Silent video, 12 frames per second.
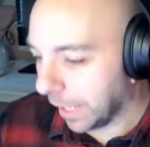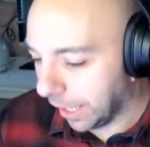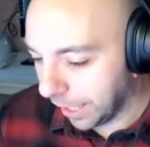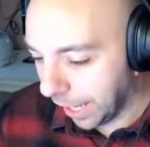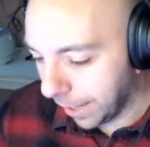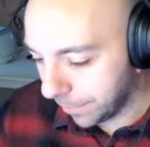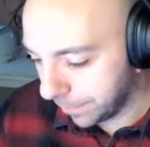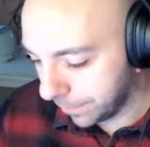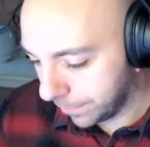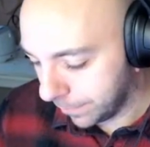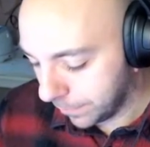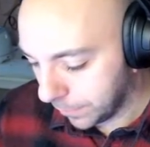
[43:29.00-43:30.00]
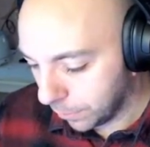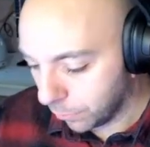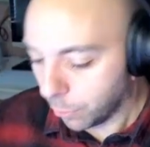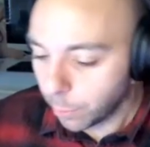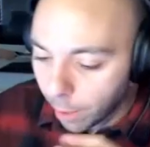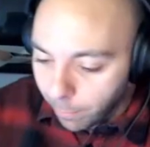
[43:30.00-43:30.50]
Okay,
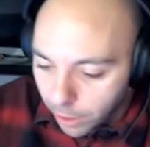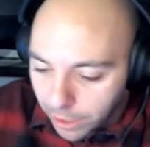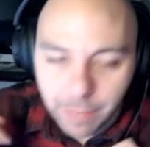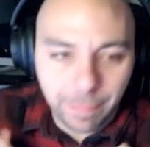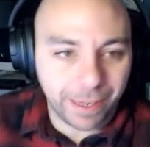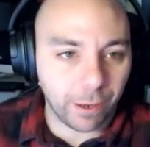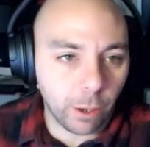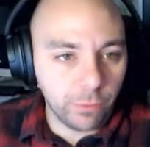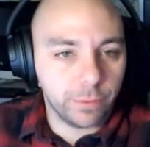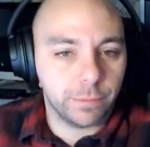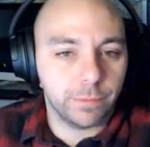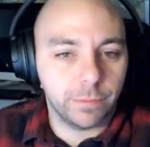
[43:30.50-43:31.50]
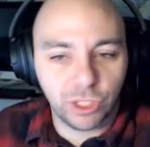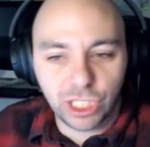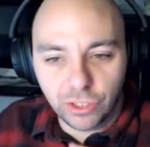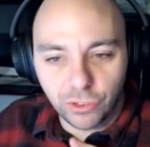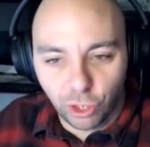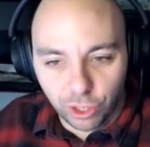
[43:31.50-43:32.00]
so we've got Molly the Pickove. She
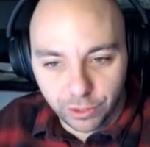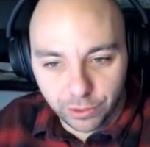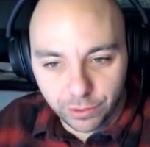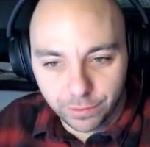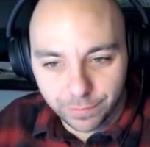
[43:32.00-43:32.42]
is coloured.